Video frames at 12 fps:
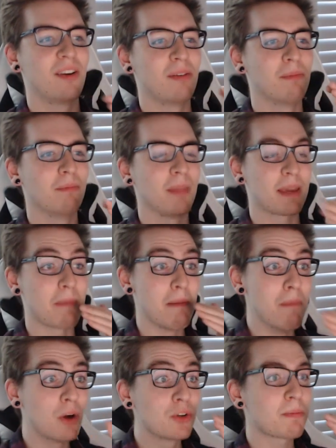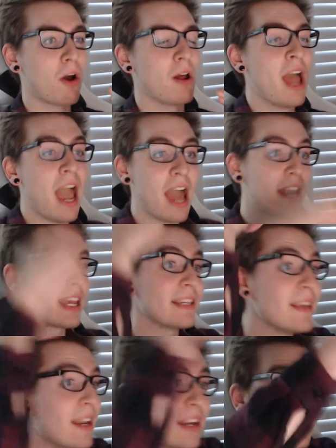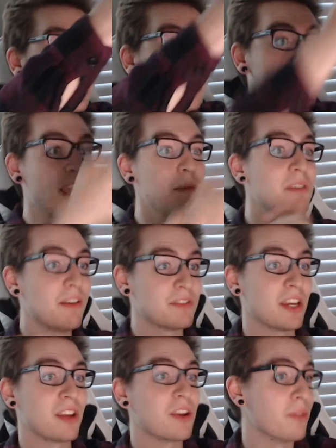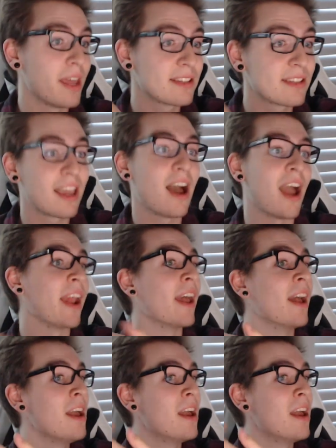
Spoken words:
how to get 10 out of 10 Game Dev Tycoon, that's a guide.